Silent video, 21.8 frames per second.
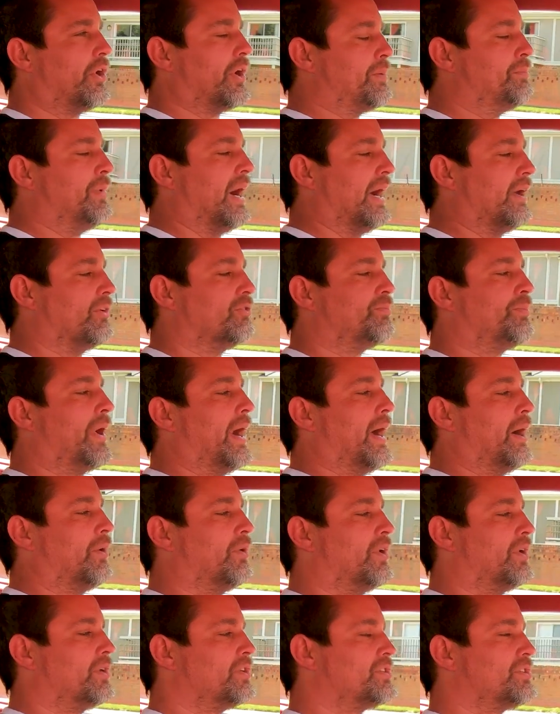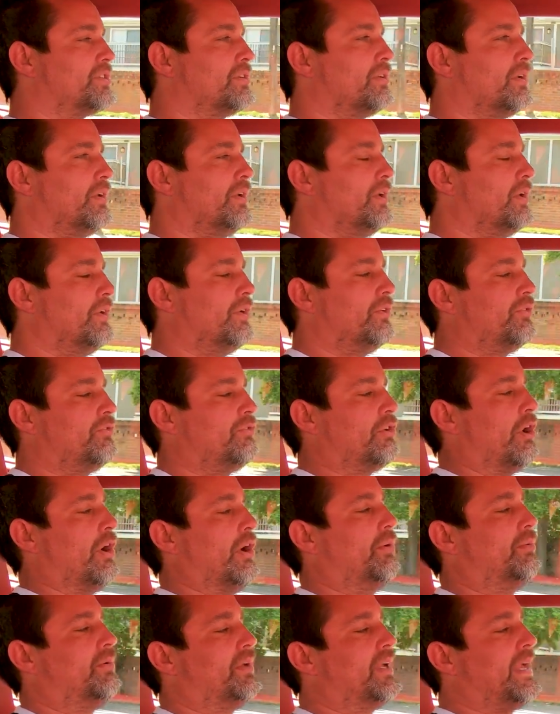miles per hour.
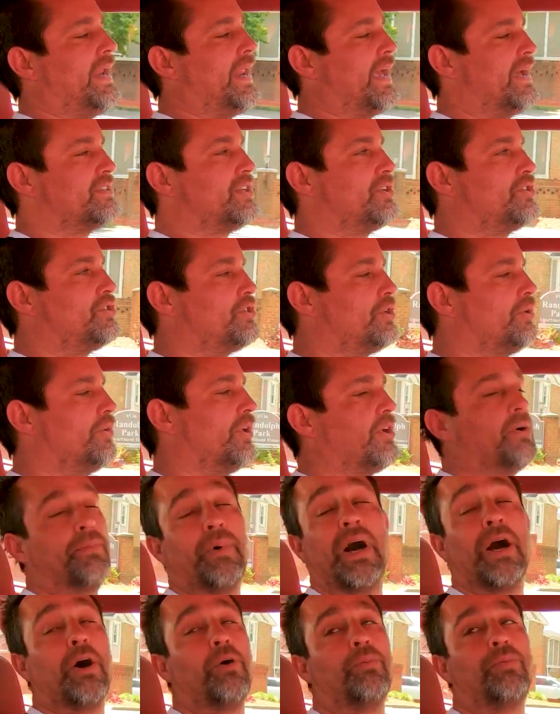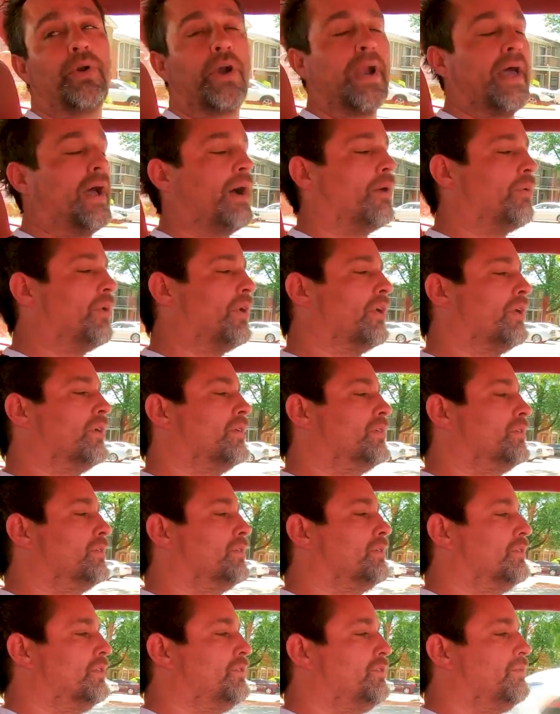So it has a 200 mile per hour
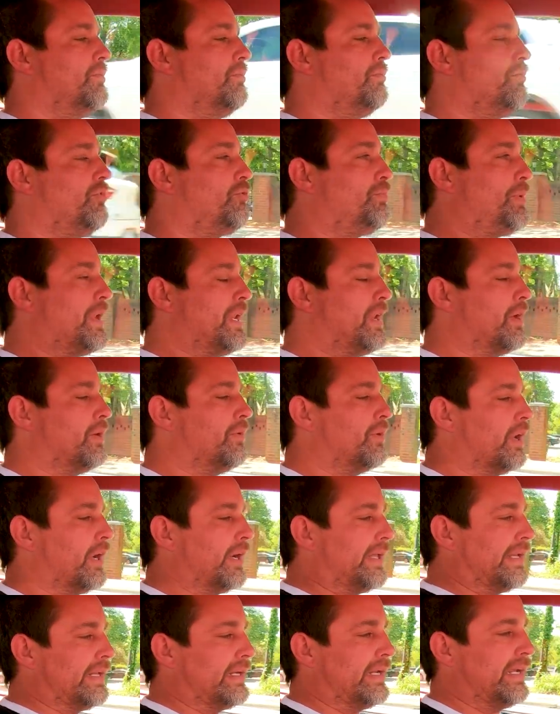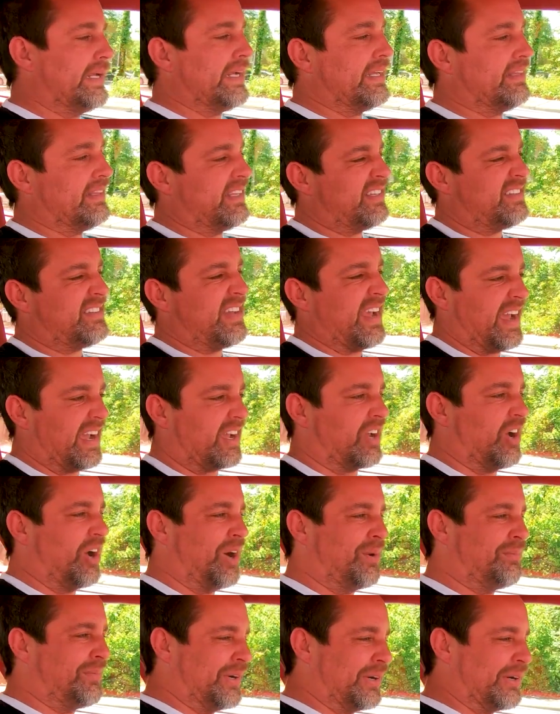speedo on it, and the
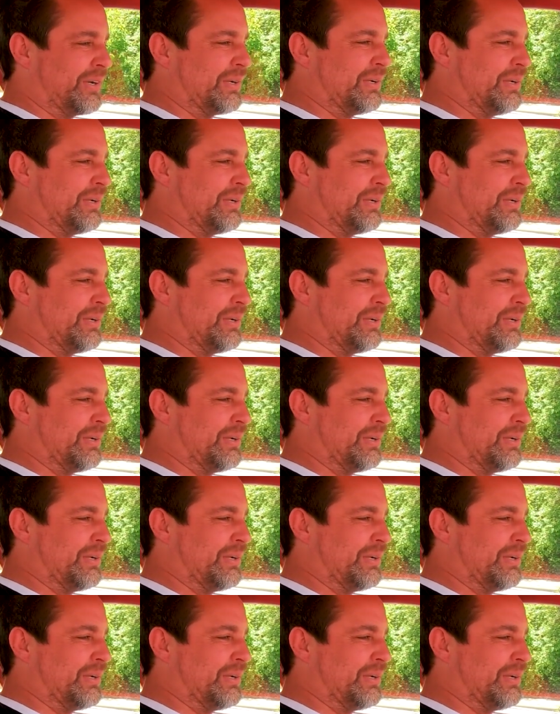tachometer